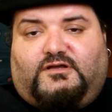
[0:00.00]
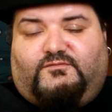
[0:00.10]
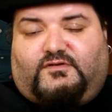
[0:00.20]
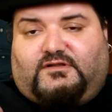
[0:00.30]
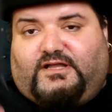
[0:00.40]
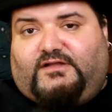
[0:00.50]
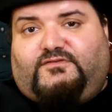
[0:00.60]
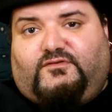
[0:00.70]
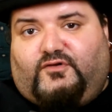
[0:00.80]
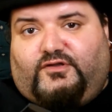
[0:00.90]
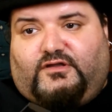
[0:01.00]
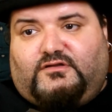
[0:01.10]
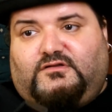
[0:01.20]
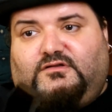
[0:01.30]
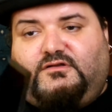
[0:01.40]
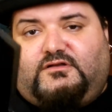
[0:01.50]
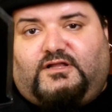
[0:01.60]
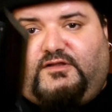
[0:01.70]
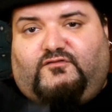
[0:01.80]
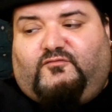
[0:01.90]
I'm glad to know you.
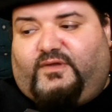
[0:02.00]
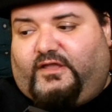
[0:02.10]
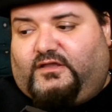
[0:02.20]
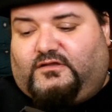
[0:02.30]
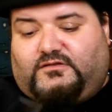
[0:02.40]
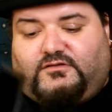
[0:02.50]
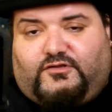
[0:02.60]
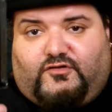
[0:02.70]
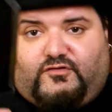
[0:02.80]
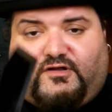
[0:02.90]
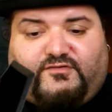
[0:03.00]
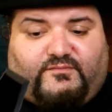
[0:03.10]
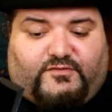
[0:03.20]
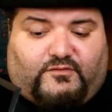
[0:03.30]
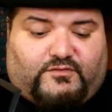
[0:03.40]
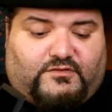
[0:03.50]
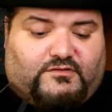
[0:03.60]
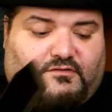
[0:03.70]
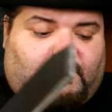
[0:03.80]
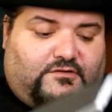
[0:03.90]
Glad to have met you. You're an awesome dude.
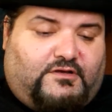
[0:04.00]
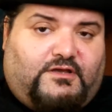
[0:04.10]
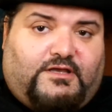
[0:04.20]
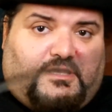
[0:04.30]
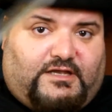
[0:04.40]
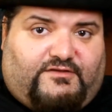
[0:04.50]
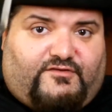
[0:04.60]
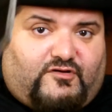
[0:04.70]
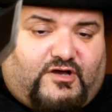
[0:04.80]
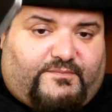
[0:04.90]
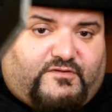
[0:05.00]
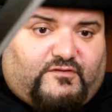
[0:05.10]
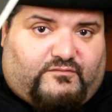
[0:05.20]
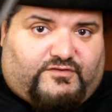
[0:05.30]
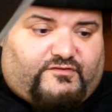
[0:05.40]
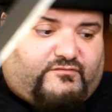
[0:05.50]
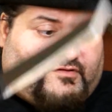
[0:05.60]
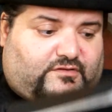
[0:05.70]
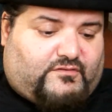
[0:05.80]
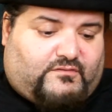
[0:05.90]
And he's a cop too, which is
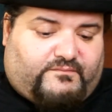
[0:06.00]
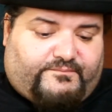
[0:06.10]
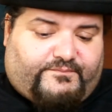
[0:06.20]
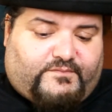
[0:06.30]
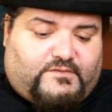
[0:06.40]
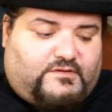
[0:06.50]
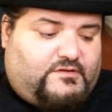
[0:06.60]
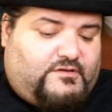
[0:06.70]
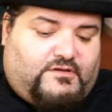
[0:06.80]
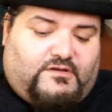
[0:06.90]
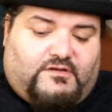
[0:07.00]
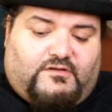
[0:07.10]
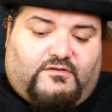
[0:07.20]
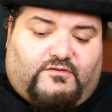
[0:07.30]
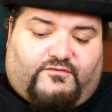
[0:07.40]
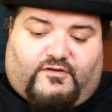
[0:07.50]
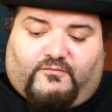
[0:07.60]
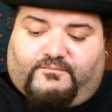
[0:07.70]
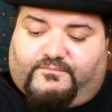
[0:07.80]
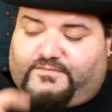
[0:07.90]
really cool.
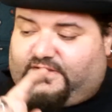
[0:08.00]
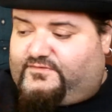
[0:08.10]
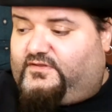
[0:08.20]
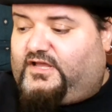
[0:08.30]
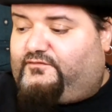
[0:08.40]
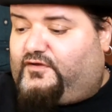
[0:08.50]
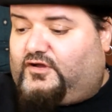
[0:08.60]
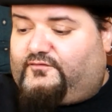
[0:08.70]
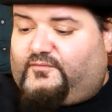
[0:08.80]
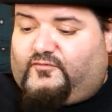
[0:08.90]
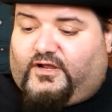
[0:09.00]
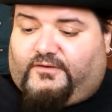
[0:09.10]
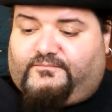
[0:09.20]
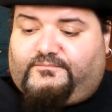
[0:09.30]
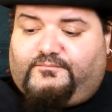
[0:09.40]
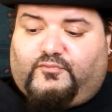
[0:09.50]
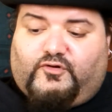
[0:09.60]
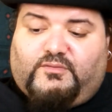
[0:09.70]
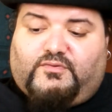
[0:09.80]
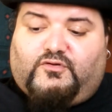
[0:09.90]
So that's the knife I got from Ryan.
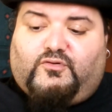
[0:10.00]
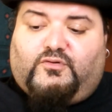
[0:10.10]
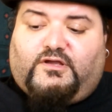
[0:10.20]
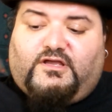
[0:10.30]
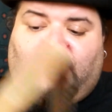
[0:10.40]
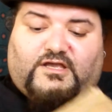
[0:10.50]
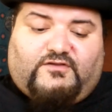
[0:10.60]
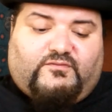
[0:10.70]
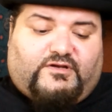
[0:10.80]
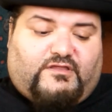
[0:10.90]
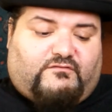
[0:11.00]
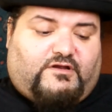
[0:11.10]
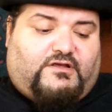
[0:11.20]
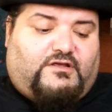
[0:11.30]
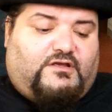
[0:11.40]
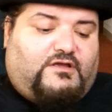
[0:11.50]
Boy in Blue, A23.